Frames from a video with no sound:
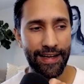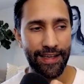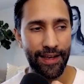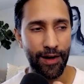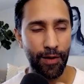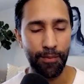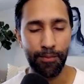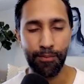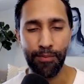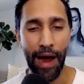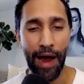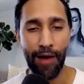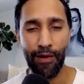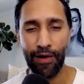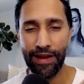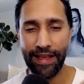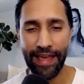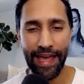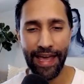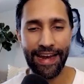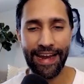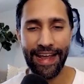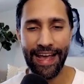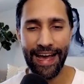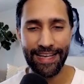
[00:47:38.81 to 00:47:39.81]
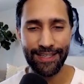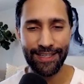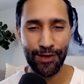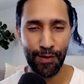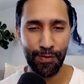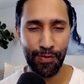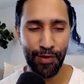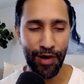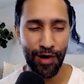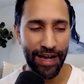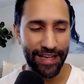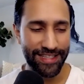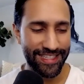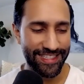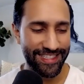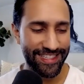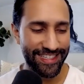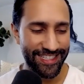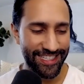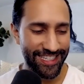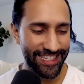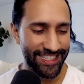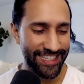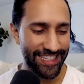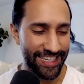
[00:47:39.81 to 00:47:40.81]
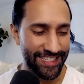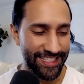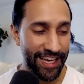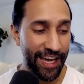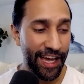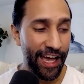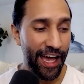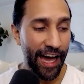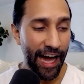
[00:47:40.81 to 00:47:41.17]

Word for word: you know, Byron Katie has her process and she says,